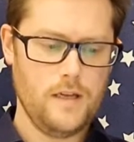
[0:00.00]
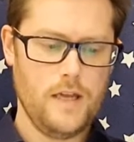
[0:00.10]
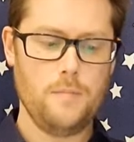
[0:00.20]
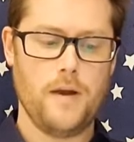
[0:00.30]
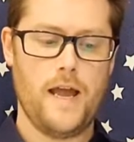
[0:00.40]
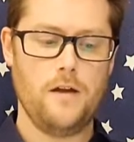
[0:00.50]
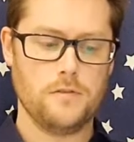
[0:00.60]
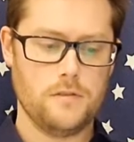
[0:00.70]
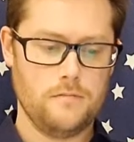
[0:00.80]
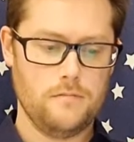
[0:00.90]
"In my
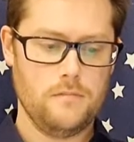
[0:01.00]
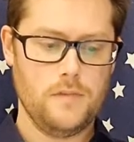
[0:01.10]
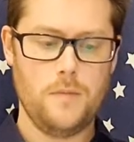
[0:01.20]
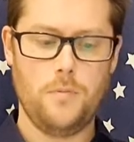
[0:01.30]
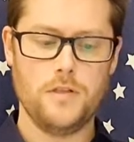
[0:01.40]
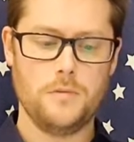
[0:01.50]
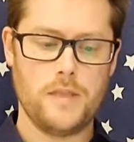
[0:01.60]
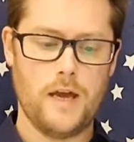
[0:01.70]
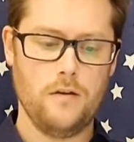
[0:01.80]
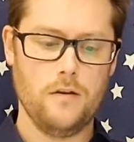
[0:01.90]
house," he pointed
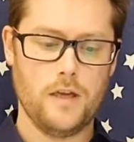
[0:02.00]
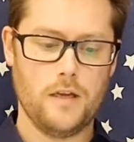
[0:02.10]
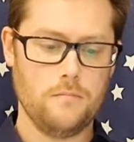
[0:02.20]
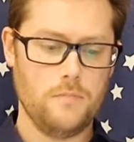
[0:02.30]
without looking,